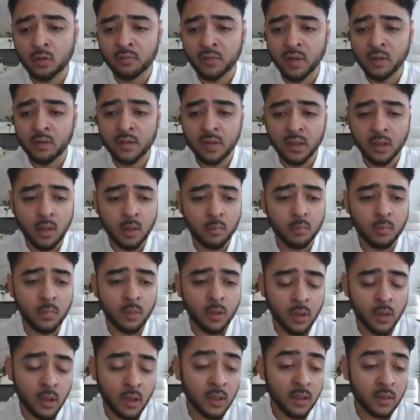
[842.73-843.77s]
of our
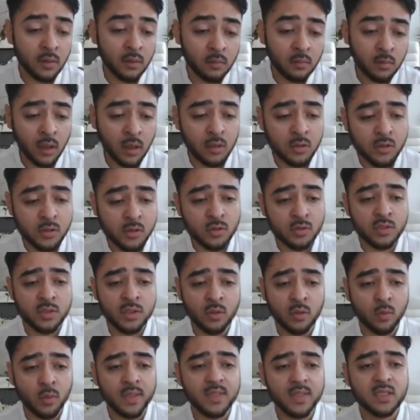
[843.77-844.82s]
students
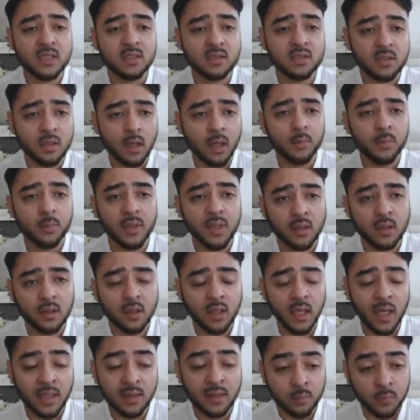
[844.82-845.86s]
that are waiting to come here
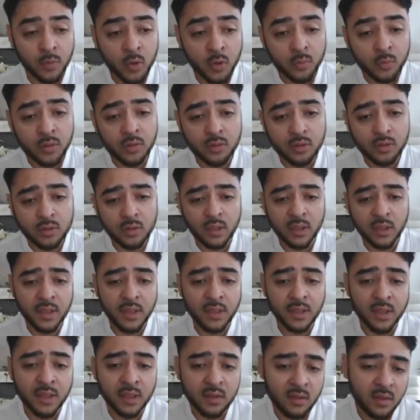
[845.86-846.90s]
at the moment in
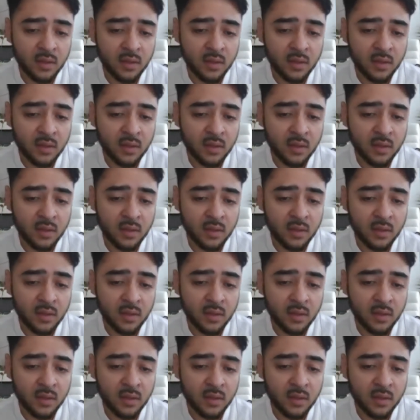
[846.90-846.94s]
India,